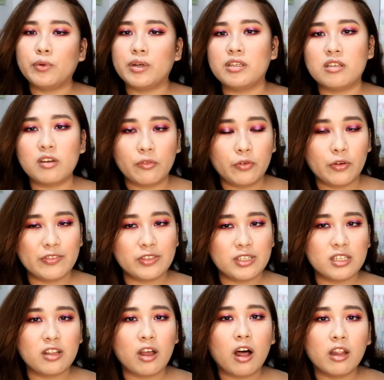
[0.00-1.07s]
reach
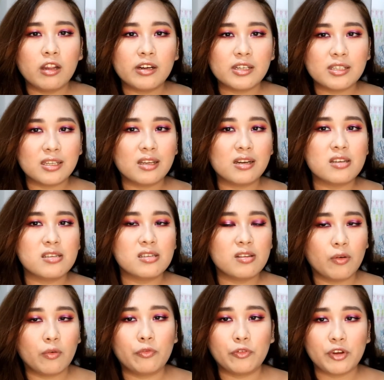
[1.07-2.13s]
$50, it is
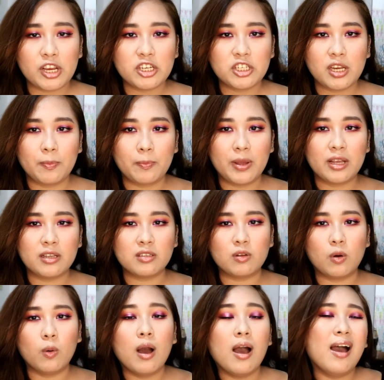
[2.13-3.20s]
free shipping,
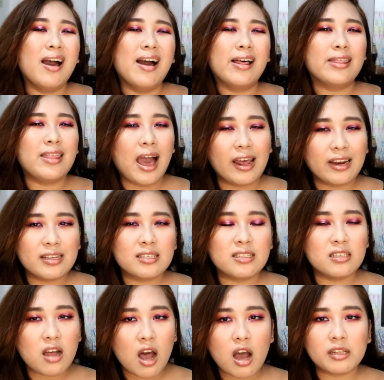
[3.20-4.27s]
so that is
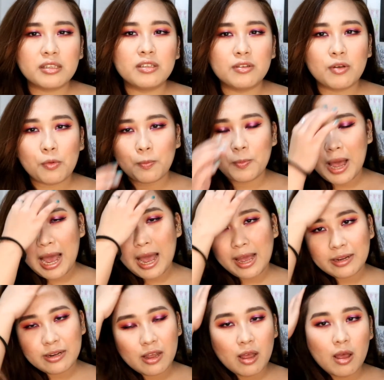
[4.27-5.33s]
not so
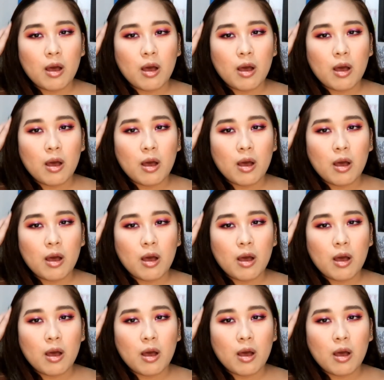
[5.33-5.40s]
bad.